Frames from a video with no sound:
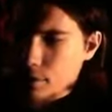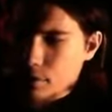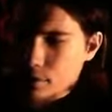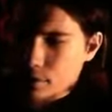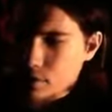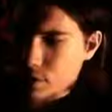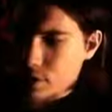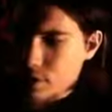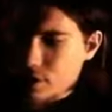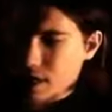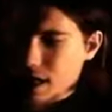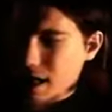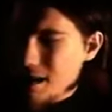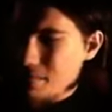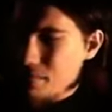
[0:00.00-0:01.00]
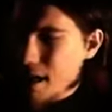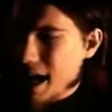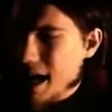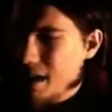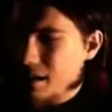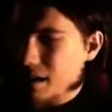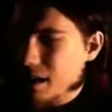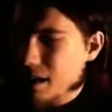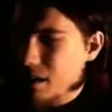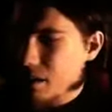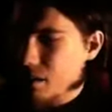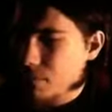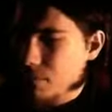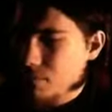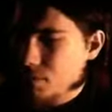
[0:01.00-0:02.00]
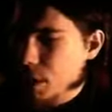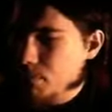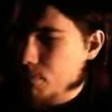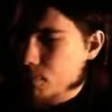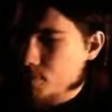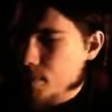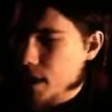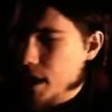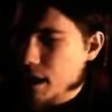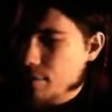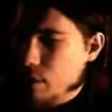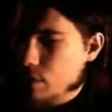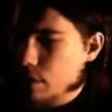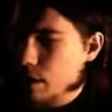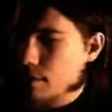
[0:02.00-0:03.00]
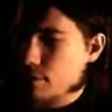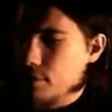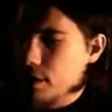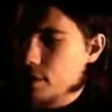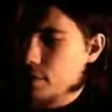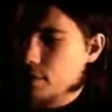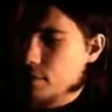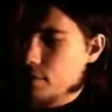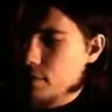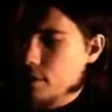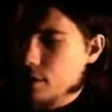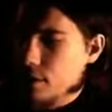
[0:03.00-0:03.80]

So you just can't mandate people's behavior and then think that,